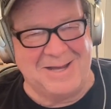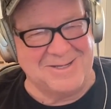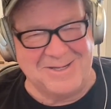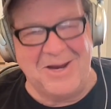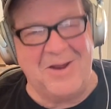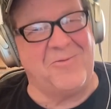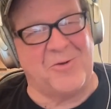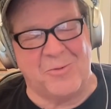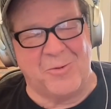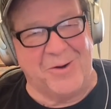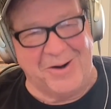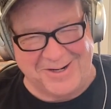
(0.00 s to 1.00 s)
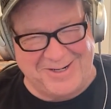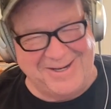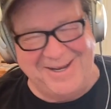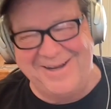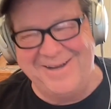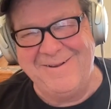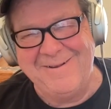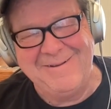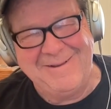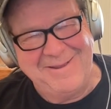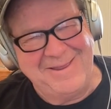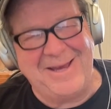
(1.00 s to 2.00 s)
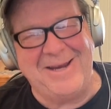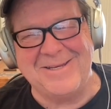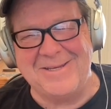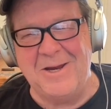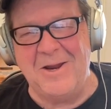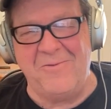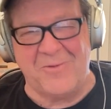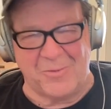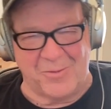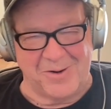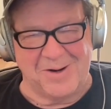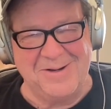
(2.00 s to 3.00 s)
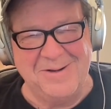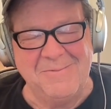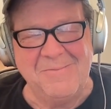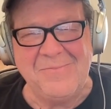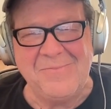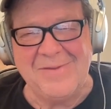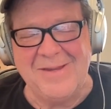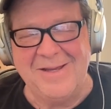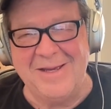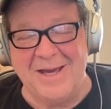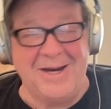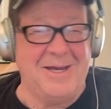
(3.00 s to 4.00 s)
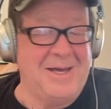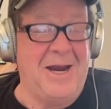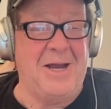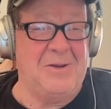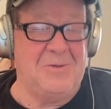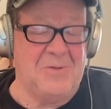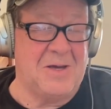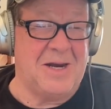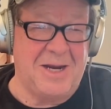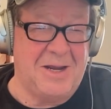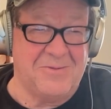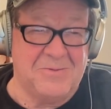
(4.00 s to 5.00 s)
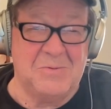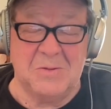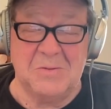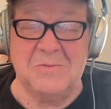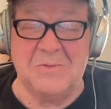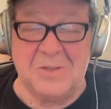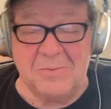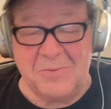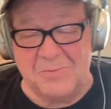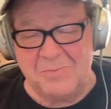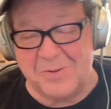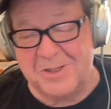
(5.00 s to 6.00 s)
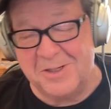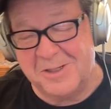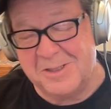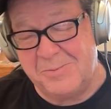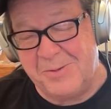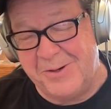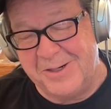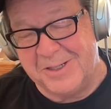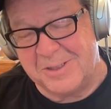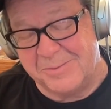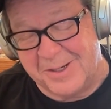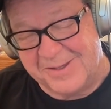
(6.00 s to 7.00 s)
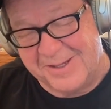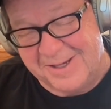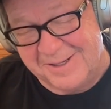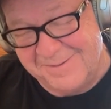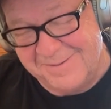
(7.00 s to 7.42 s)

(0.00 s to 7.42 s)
has never worked. It has never worked. And I have some personal experience about that.